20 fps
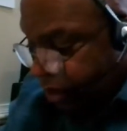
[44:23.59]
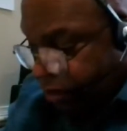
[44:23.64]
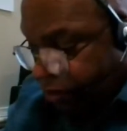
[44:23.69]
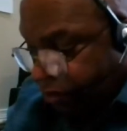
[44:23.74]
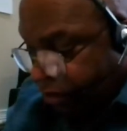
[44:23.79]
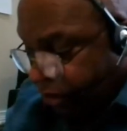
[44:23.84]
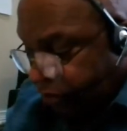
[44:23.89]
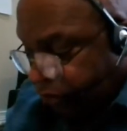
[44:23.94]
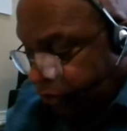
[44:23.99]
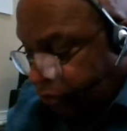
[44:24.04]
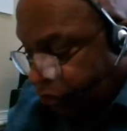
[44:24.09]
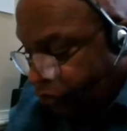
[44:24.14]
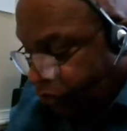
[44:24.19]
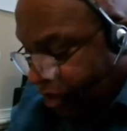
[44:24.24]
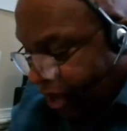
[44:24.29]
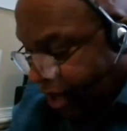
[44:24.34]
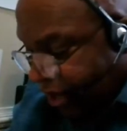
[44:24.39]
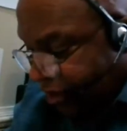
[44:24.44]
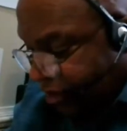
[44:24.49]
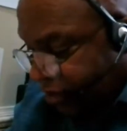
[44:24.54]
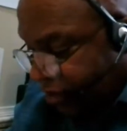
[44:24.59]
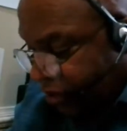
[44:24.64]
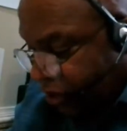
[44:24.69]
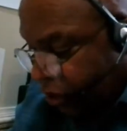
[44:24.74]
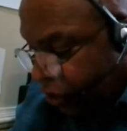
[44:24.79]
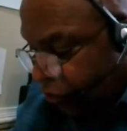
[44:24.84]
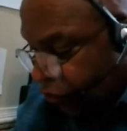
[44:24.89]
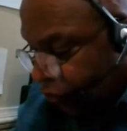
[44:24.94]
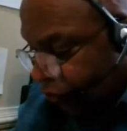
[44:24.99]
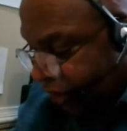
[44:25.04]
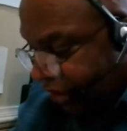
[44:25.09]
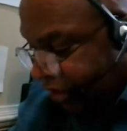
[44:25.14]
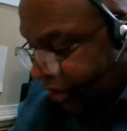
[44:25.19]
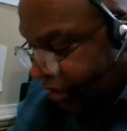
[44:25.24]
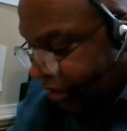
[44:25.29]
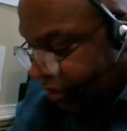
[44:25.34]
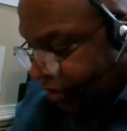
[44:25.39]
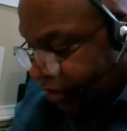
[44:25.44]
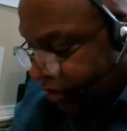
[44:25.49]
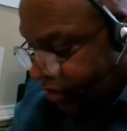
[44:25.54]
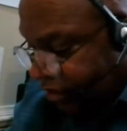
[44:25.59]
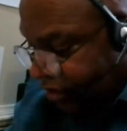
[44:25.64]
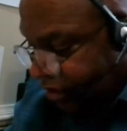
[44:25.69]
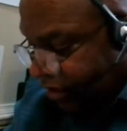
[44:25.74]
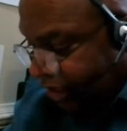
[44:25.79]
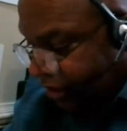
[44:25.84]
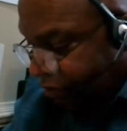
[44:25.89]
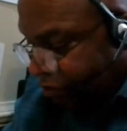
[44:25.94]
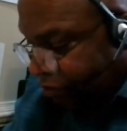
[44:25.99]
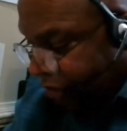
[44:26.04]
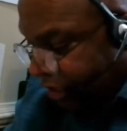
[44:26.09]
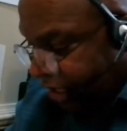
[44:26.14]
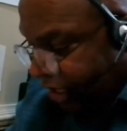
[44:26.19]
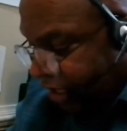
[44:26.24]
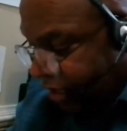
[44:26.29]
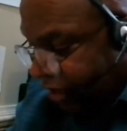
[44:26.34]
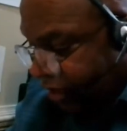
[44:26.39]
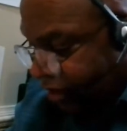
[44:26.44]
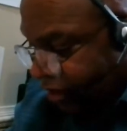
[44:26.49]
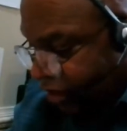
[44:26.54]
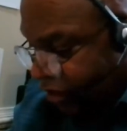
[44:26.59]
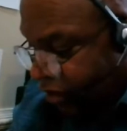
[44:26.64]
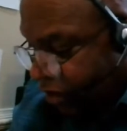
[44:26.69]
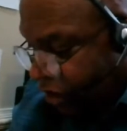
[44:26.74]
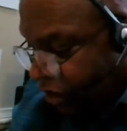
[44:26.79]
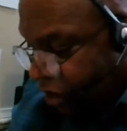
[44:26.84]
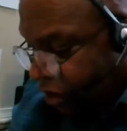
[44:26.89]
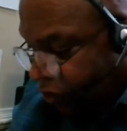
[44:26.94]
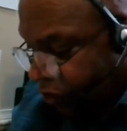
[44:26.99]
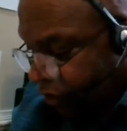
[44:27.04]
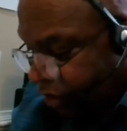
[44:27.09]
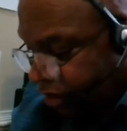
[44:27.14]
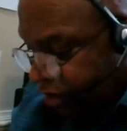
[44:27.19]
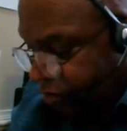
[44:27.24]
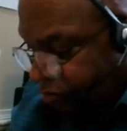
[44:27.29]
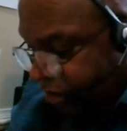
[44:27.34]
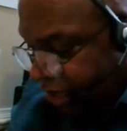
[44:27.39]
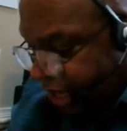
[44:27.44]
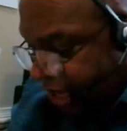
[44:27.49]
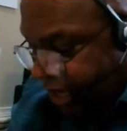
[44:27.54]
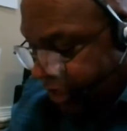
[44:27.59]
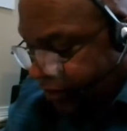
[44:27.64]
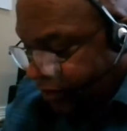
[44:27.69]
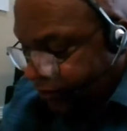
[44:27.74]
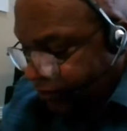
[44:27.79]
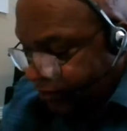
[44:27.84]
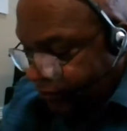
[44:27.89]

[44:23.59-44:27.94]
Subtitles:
but Uriah unwittingly did not play along with the plot.